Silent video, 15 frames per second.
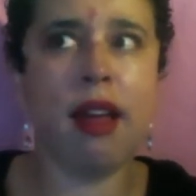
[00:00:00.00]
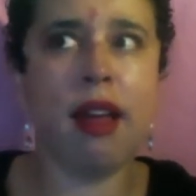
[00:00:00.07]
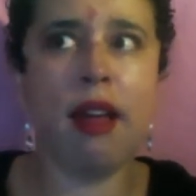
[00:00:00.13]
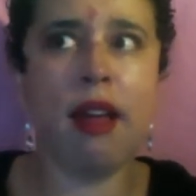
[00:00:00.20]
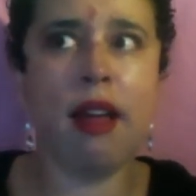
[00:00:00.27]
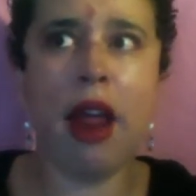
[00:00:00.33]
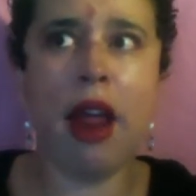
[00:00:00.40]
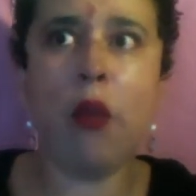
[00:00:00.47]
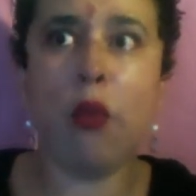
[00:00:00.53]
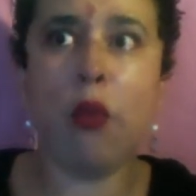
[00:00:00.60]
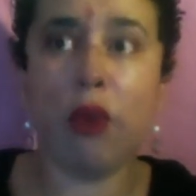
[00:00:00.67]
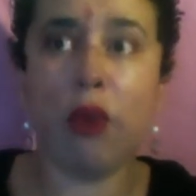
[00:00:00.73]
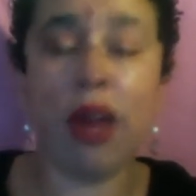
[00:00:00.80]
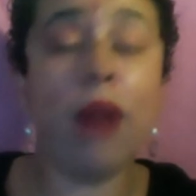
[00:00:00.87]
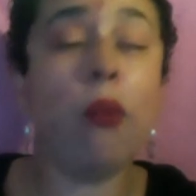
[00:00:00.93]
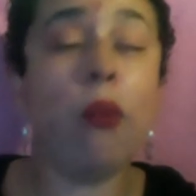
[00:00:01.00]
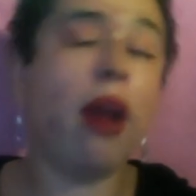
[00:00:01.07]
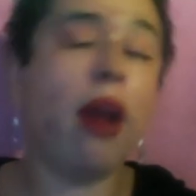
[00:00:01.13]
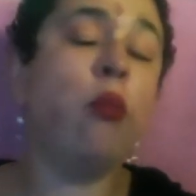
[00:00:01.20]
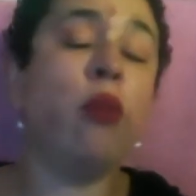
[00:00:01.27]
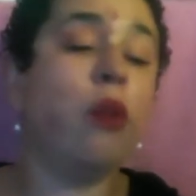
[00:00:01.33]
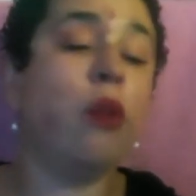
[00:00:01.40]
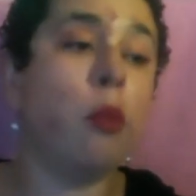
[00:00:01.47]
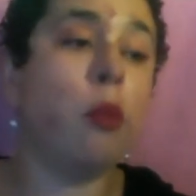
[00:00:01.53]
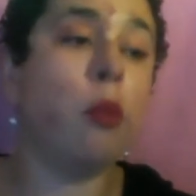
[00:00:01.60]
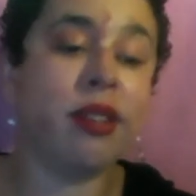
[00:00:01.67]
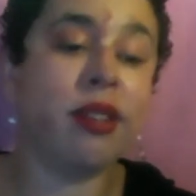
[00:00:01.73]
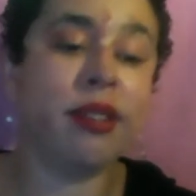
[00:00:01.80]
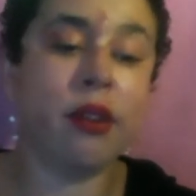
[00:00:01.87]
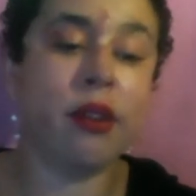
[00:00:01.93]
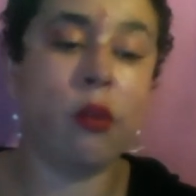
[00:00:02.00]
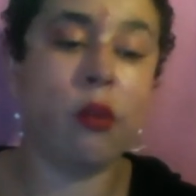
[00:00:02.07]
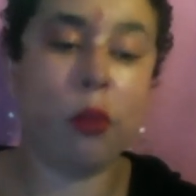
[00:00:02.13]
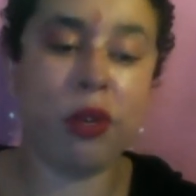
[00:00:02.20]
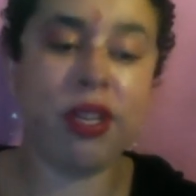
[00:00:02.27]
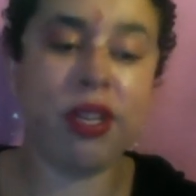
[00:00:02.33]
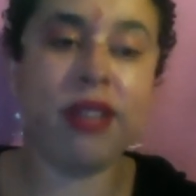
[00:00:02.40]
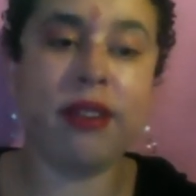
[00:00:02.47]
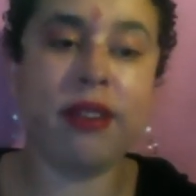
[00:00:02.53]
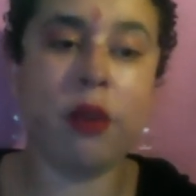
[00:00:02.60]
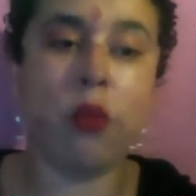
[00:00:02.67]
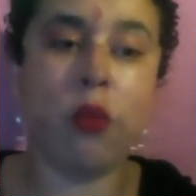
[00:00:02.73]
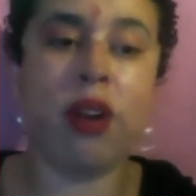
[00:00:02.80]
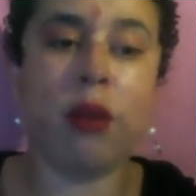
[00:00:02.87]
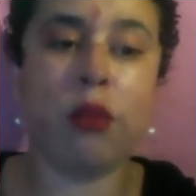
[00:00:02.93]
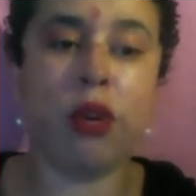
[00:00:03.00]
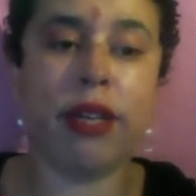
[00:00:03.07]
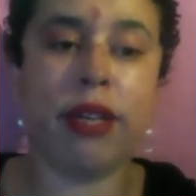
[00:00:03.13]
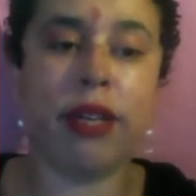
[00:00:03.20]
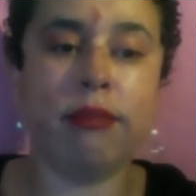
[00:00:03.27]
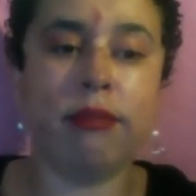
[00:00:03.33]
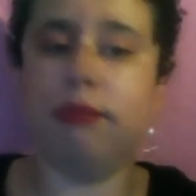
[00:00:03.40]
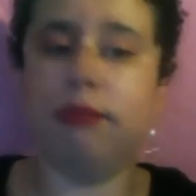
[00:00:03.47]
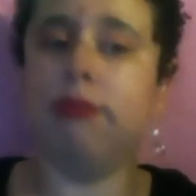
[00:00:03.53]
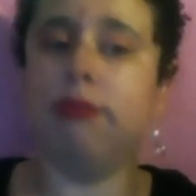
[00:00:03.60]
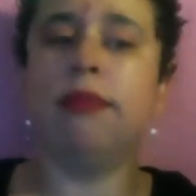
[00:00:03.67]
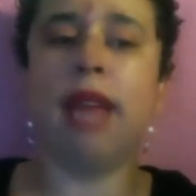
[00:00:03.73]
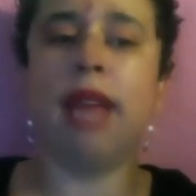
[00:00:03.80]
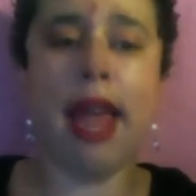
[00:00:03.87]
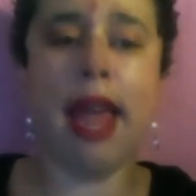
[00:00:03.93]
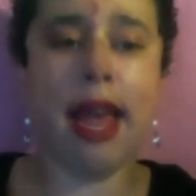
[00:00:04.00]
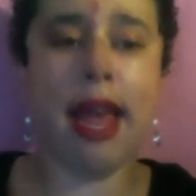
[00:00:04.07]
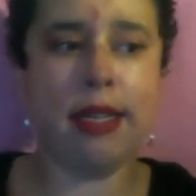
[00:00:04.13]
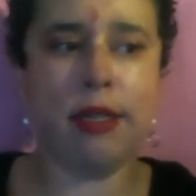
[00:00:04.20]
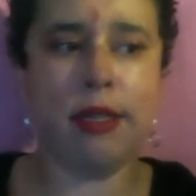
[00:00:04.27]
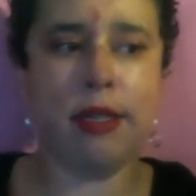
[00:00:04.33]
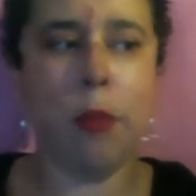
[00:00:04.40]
in what represented in what I'm wearing. And